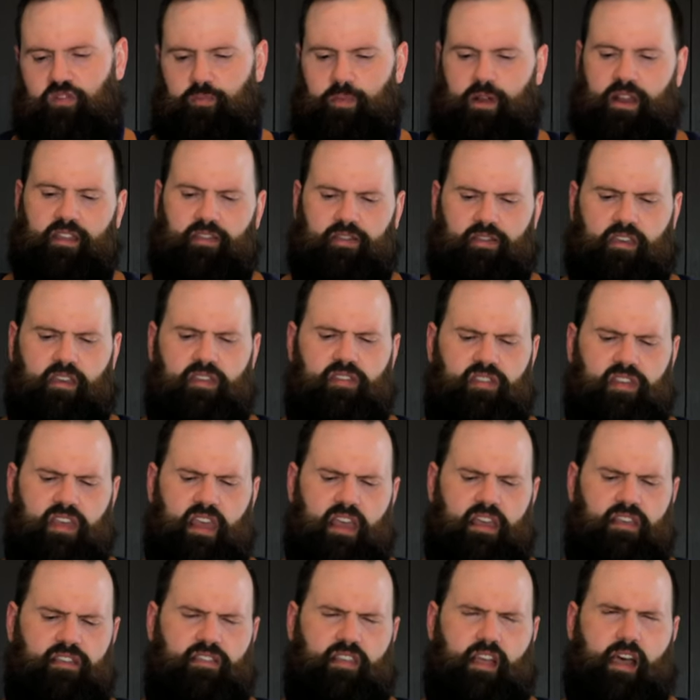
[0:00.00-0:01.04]
but in this
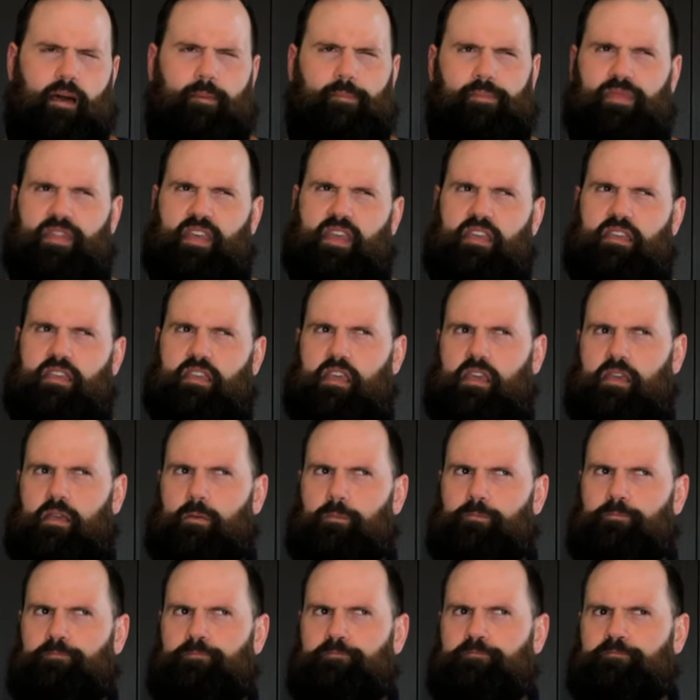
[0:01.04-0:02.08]
case, I'm
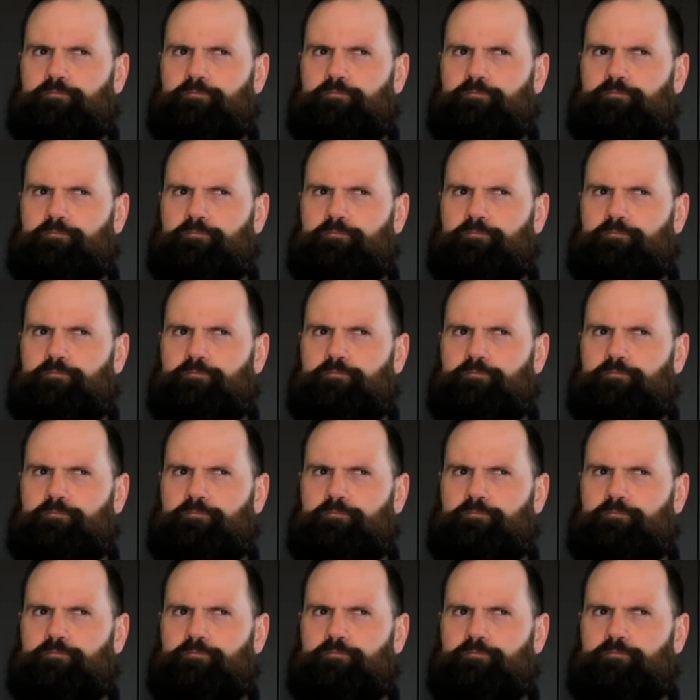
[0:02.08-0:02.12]
thinking